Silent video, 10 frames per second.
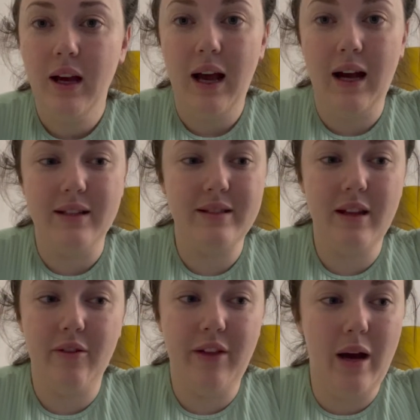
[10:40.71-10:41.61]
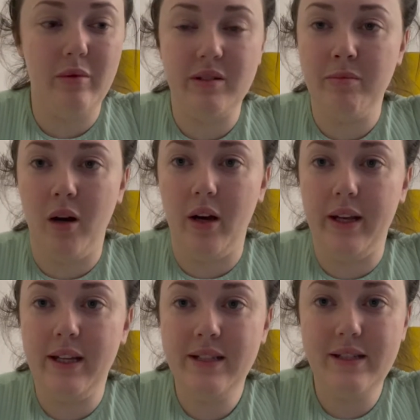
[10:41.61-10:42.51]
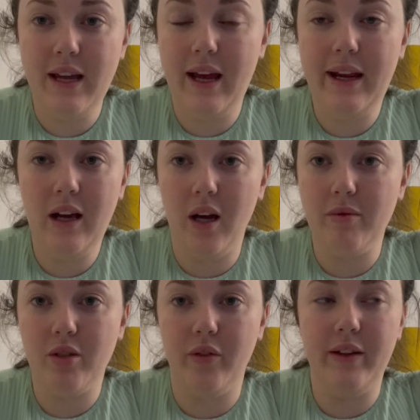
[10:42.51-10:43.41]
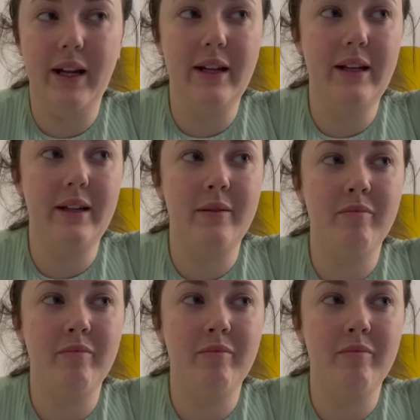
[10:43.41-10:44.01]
as that was my day I was ovulating,